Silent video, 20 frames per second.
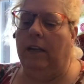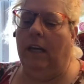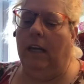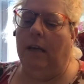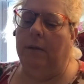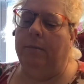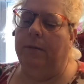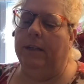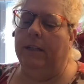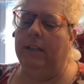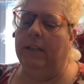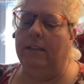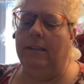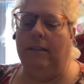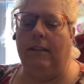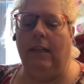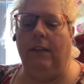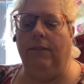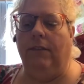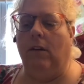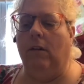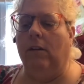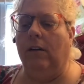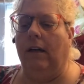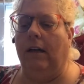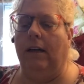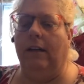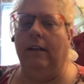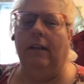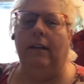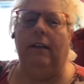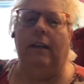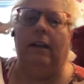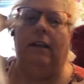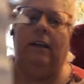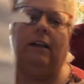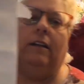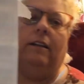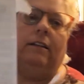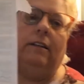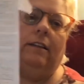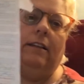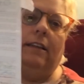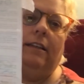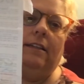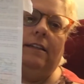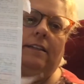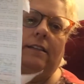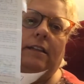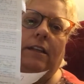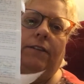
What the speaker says: Cake, but if they've all got this,